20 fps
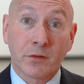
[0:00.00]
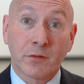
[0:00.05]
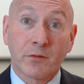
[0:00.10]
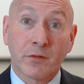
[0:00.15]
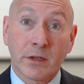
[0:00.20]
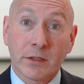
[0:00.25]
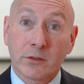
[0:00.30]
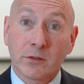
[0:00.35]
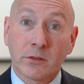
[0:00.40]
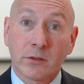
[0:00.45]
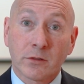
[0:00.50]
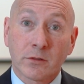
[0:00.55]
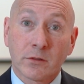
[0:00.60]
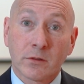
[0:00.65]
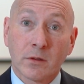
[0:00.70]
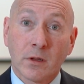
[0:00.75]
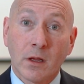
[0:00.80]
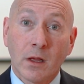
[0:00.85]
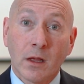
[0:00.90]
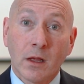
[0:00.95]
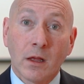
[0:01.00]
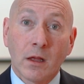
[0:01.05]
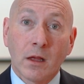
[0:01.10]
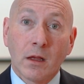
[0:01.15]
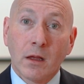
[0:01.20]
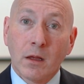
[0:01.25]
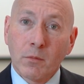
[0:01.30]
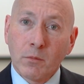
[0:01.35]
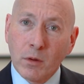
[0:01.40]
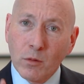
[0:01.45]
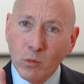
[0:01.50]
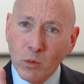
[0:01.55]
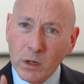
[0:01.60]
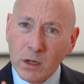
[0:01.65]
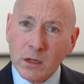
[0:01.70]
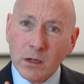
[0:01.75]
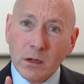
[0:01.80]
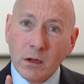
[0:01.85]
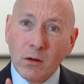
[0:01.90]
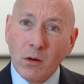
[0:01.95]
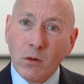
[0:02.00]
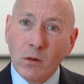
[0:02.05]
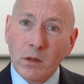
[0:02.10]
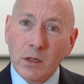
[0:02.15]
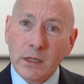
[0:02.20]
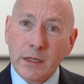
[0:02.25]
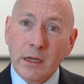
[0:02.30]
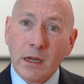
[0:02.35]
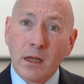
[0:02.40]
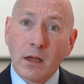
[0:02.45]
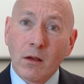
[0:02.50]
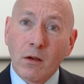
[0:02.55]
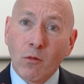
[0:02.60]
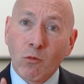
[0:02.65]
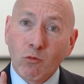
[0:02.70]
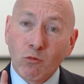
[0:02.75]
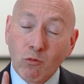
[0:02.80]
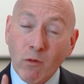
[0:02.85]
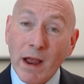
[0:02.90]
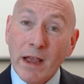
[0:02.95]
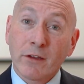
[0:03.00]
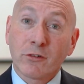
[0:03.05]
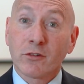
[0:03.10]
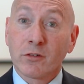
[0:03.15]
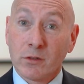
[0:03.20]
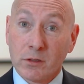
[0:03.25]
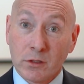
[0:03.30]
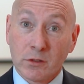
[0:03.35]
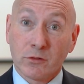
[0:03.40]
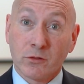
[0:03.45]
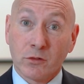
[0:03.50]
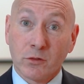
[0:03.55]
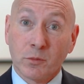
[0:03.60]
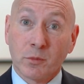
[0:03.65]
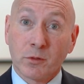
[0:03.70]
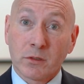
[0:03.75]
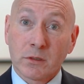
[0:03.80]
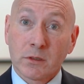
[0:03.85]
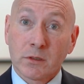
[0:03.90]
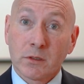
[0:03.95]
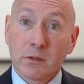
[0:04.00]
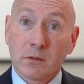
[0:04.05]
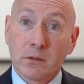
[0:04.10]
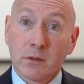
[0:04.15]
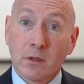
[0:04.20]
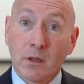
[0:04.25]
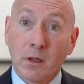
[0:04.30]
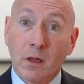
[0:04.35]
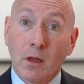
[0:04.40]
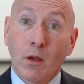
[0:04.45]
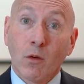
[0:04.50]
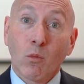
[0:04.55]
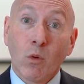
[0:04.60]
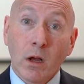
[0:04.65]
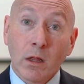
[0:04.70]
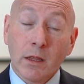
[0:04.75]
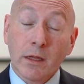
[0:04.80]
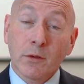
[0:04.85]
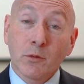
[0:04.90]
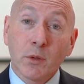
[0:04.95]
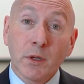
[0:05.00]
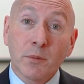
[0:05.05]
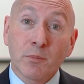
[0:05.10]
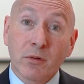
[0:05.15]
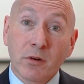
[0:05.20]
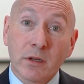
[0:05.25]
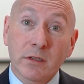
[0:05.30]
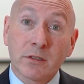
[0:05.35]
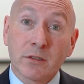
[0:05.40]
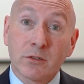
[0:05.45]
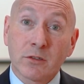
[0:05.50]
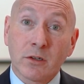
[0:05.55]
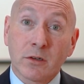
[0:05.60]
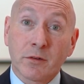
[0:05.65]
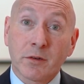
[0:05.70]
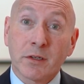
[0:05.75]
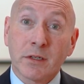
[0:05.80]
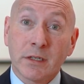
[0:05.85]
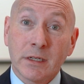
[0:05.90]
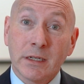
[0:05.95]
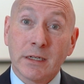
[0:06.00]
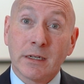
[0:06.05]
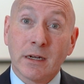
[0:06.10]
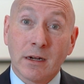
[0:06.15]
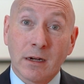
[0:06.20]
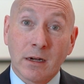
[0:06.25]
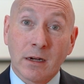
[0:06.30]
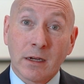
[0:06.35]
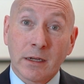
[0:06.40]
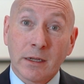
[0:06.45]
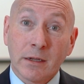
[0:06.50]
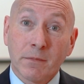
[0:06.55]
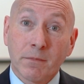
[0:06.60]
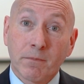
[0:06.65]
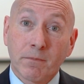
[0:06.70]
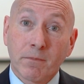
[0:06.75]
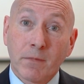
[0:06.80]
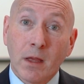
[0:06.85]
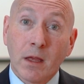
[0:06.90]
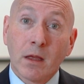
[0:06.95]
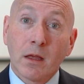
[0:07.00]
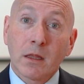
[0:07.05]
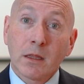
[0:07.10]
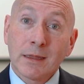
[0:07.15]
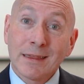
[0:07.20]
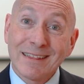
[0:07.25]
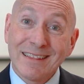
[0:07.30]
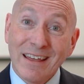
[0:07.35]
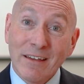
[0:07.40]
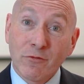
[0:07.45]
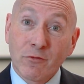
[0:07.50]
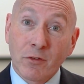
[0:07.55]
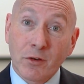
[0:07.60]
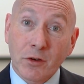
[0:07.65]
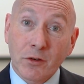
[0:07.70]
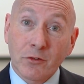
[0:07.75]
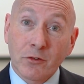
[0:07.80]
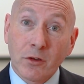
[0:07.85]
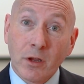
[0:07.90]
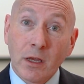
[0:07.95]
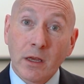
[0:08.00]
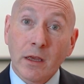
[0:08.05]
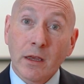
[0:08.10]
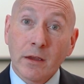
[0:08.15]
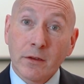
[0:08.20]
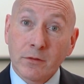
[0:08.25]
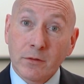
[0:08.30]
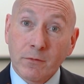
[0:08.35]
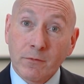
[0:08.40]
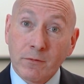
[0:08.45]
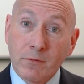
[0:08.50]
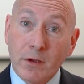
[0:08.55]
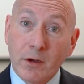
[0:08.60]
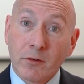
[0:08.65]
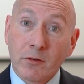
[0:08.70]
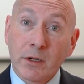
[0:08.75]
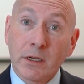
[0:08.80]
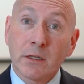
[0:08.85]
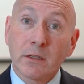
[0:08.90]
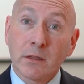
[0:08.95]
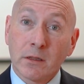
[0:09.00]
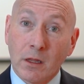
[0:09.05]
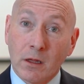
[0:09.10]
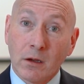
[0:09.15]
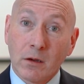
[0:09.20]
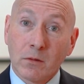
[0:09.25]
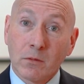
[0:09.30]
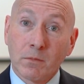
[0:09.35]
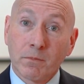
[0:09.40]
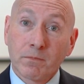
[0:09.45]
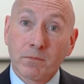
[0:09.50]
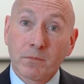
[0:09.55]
investors, but we're going to call it rational exuberance. While equity prices are indeed high, leverage is very low.